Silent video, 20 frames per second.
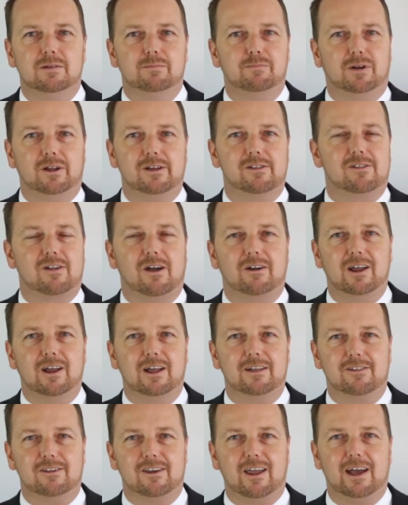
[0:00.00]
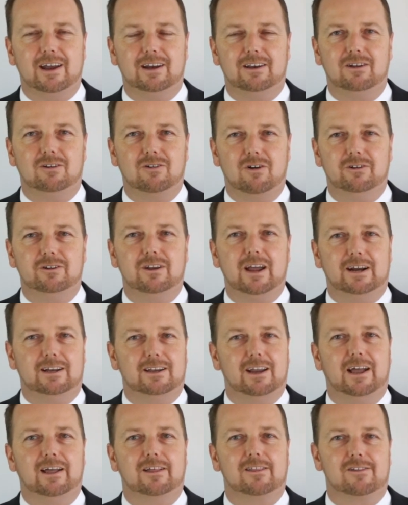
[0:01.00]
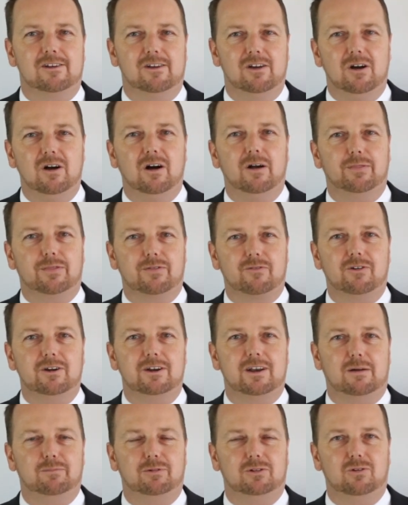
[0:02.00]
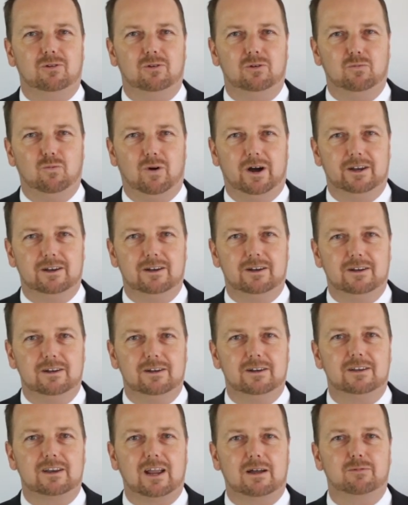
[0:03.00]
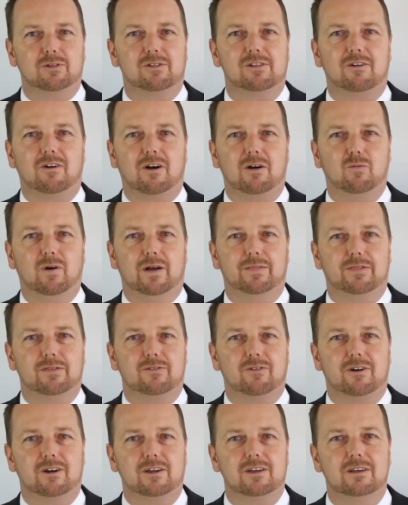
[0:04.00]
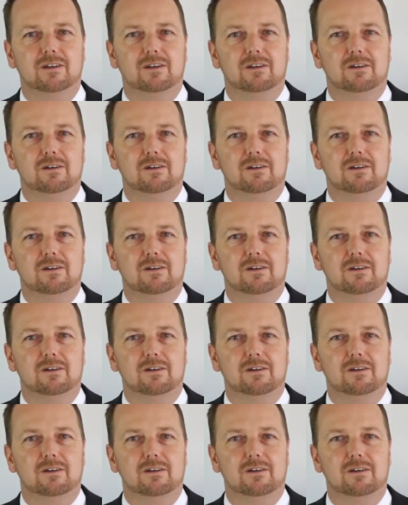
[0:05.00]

please hesitate to contact us on 3221 0013